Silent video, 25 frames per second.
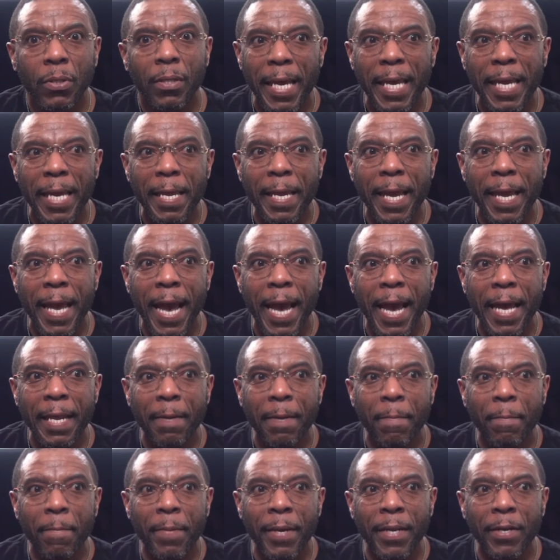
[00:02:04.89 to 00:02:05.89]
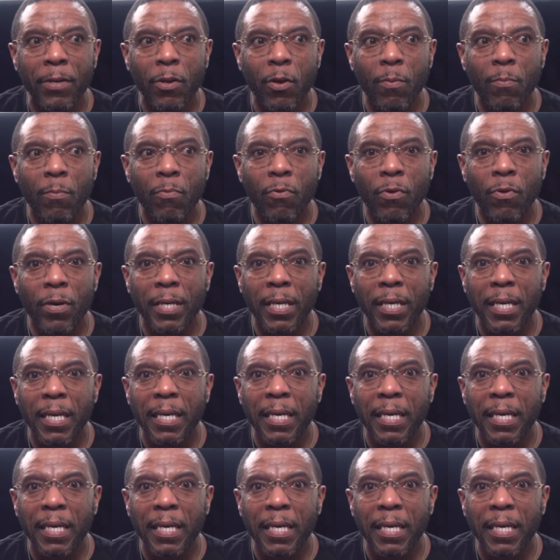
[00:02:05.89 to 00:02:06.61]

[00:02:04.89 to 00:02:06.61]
and he had to been no more than